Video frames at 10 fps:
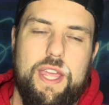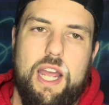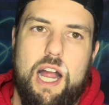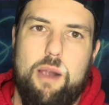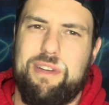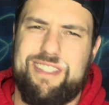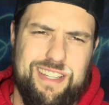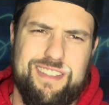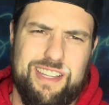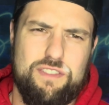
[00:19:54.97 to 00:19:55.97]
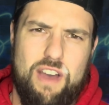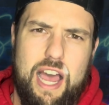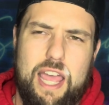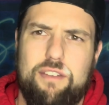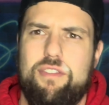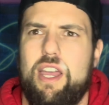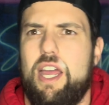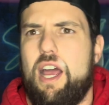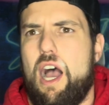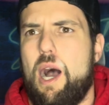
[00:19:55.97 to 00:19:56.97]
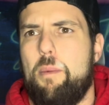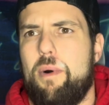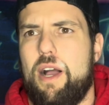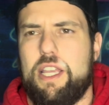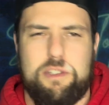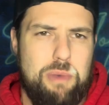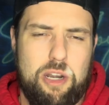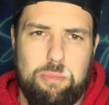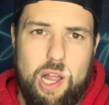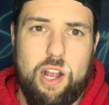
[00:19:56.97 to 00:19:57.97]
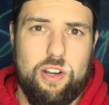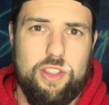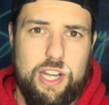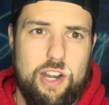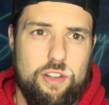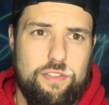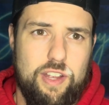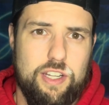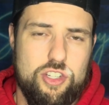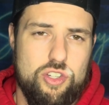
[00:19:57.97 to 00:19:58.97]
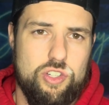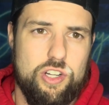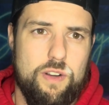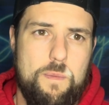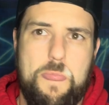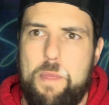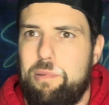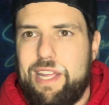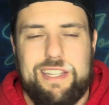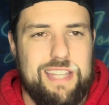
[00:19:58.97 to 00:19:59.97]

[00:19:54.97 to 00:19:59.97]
He's like 6'5". He's a better blocker than Harold Fannin Jr. Played at